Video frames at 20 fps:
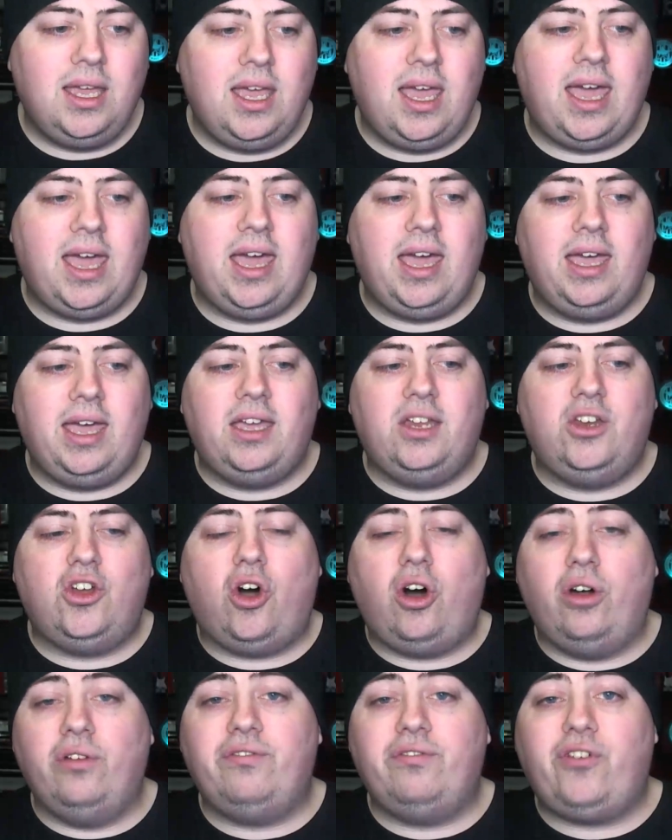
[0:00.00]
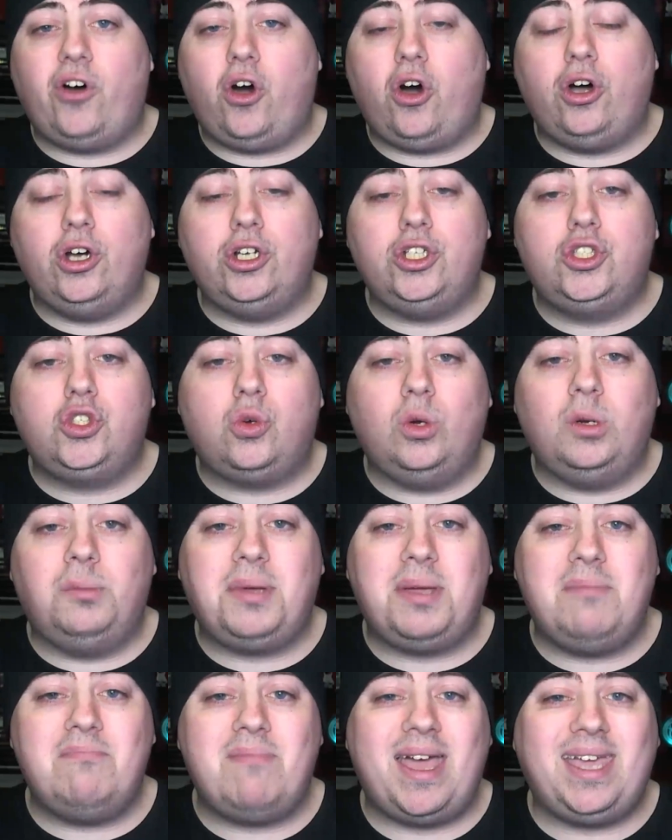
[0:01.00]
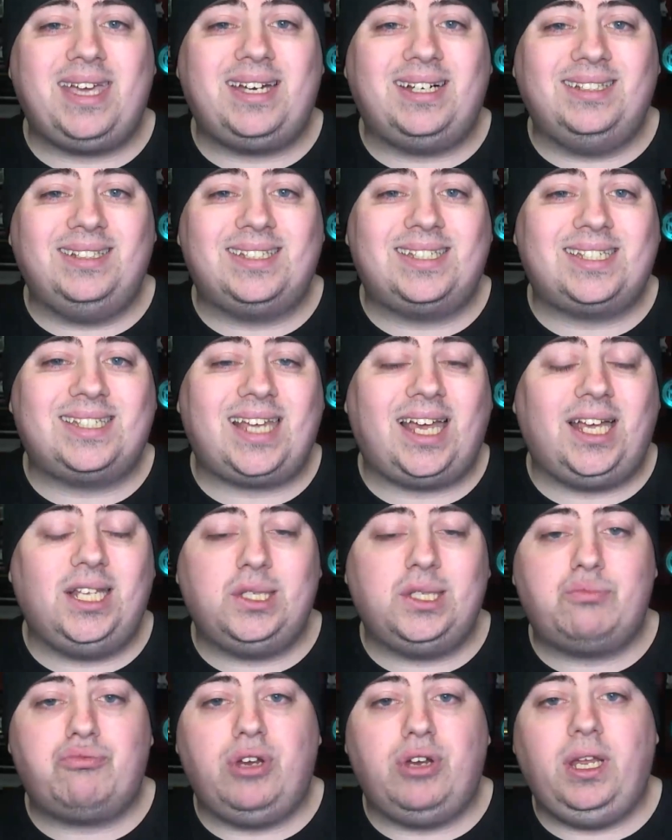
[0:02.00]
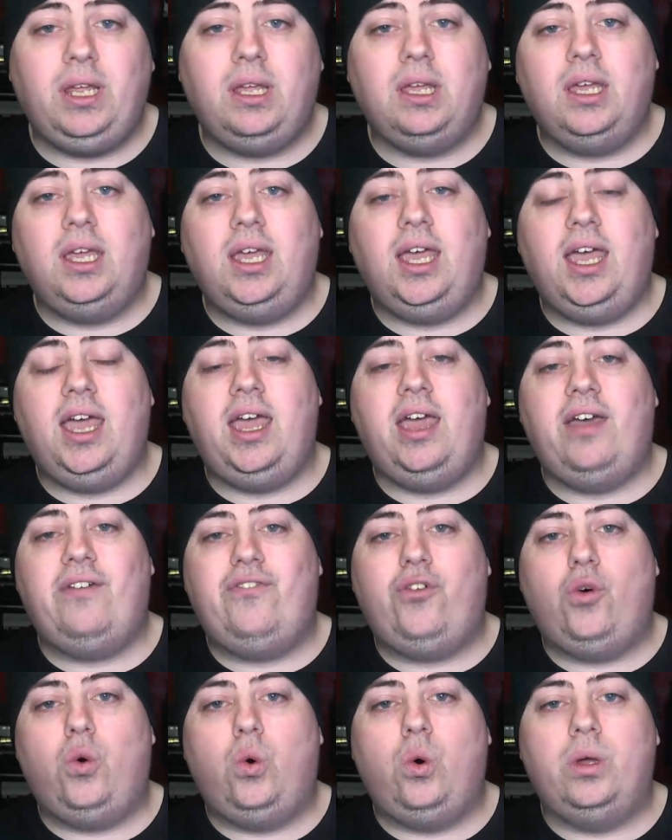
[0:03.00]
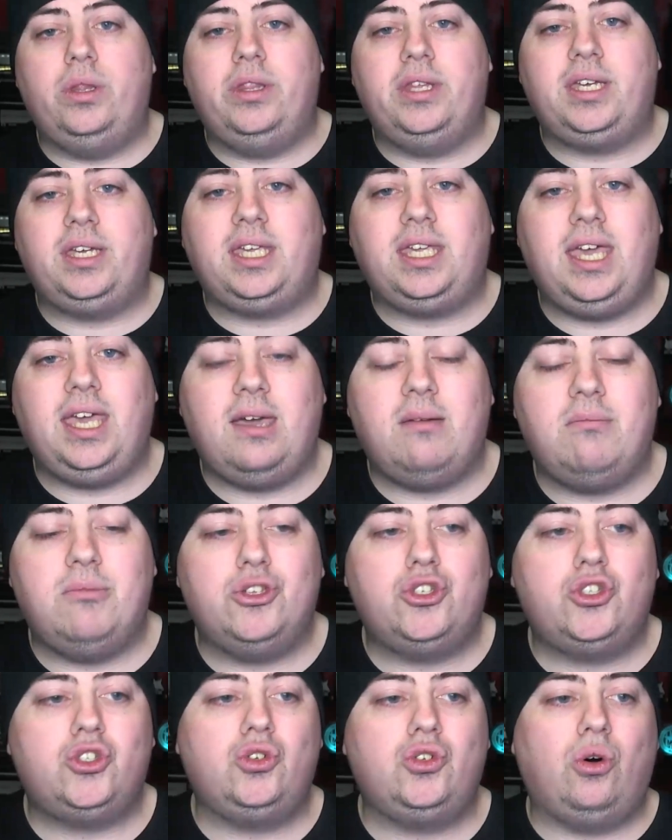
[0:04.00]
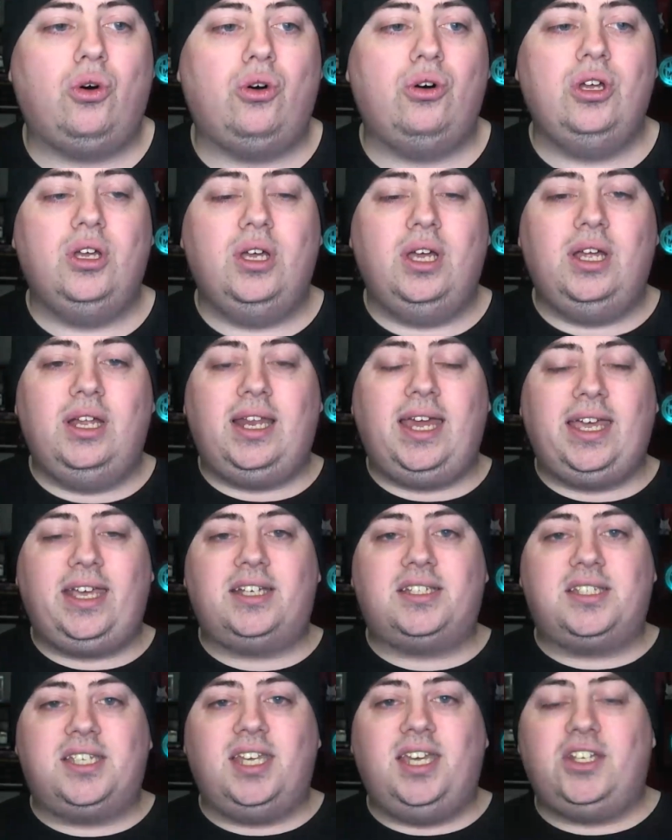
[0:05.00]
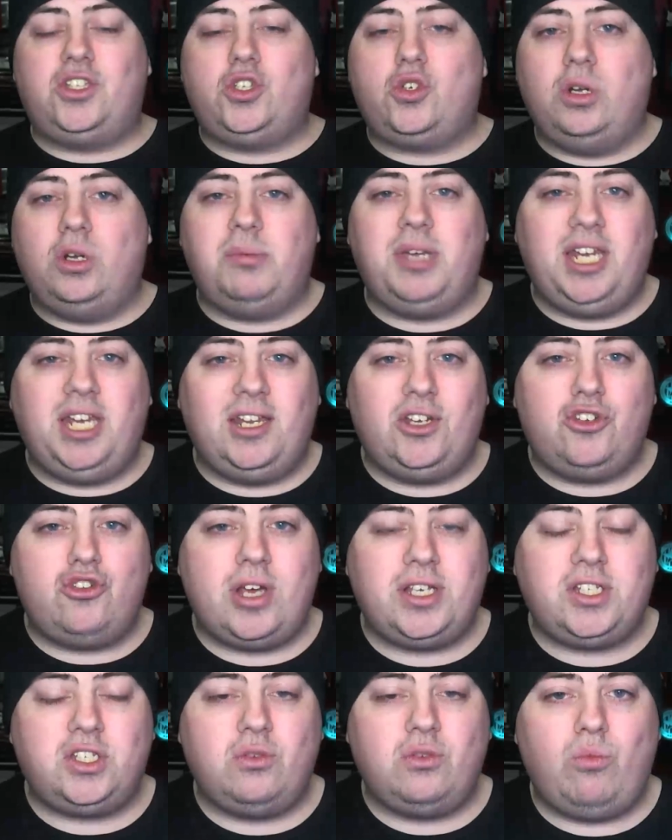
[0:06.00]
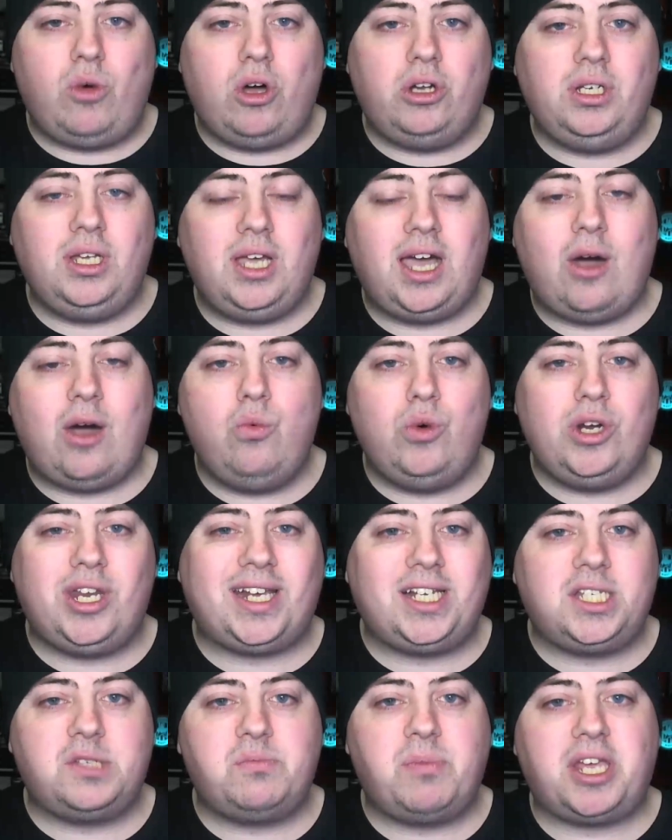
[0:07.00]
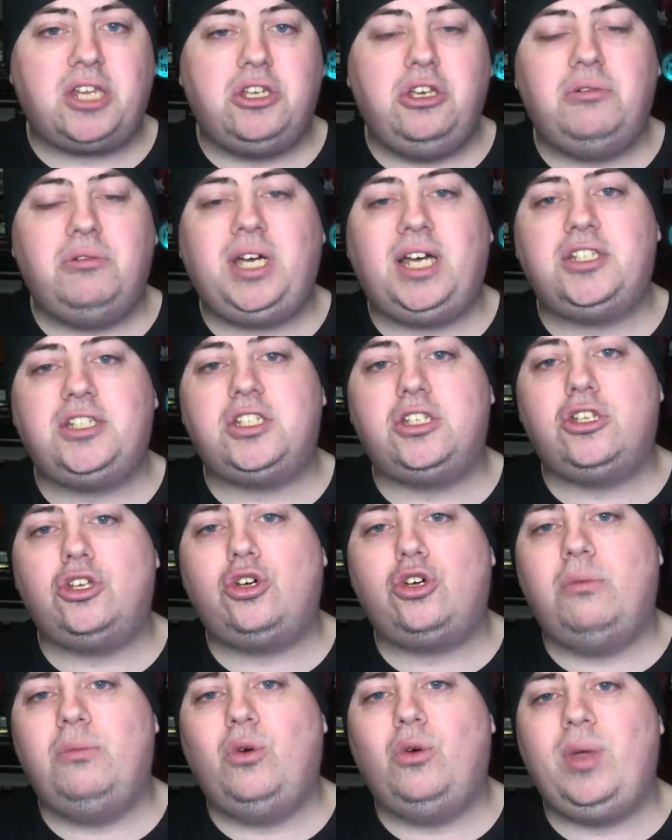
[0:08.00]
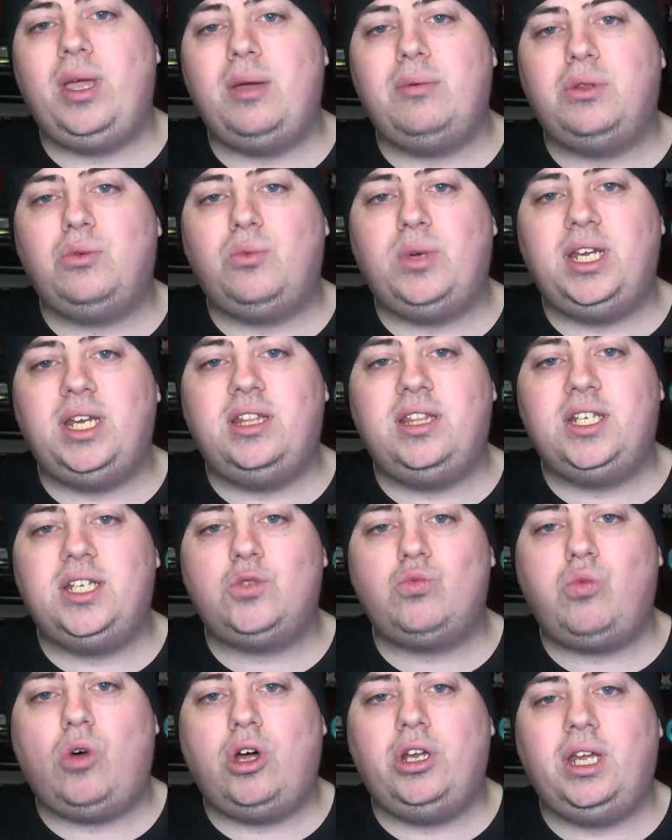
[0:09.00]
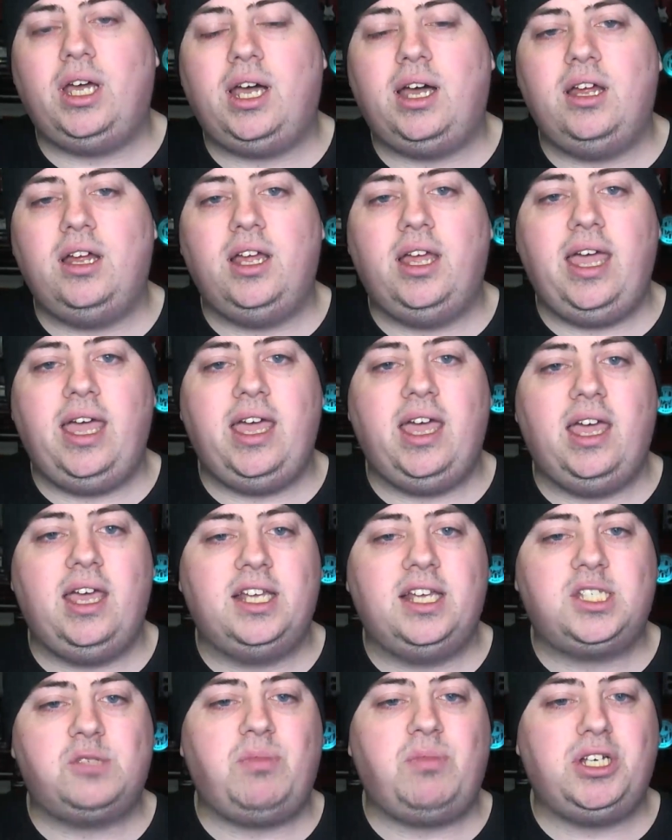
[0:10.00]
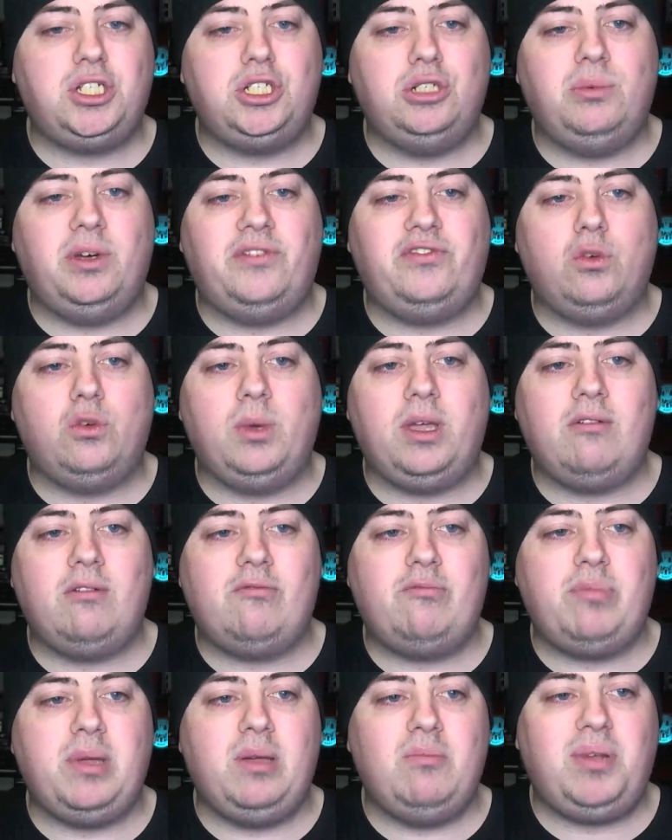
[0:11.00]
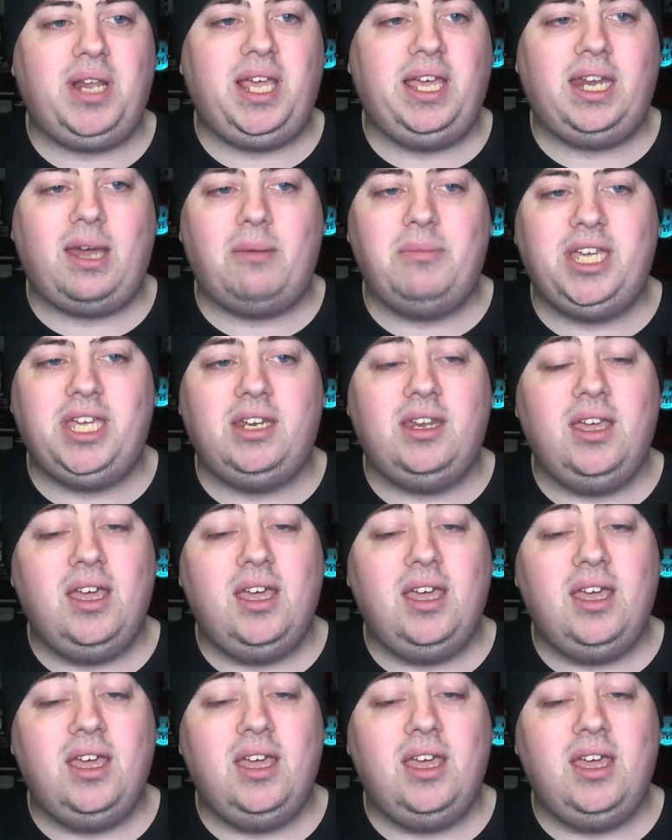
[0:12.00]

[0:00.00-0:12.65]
Uh, and on for it's going to be Michael Salisbury uh, for the game. So, like I say, it's going to be an interesting one. I would expect Newcastle to come away with a win in this one, uh, especially with the way we've been playing. I mean,